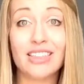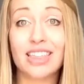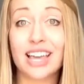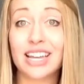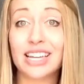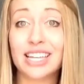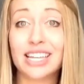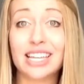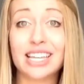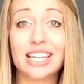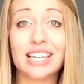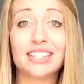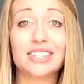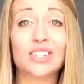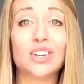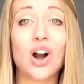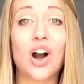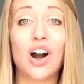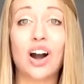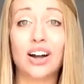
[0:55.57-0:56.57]
that he
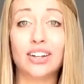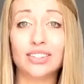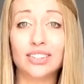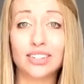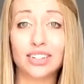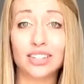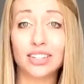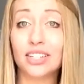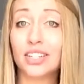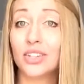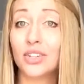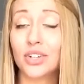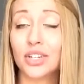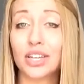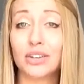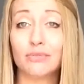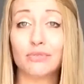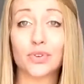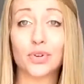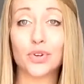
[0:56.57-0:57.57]
is constantly
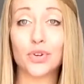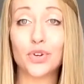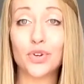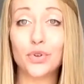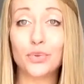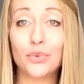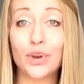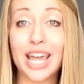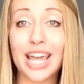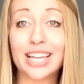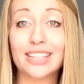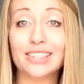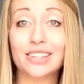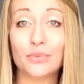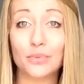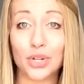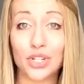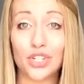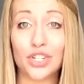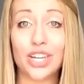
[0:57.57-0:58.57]
looking for new ways
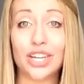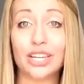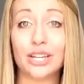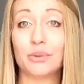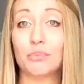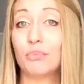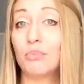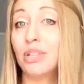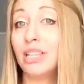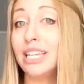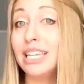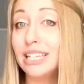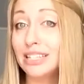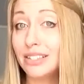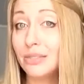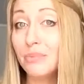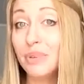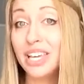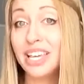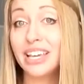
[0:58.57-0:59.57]
in which he can
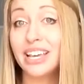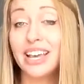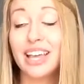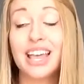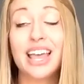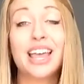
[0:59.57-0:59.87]
please me,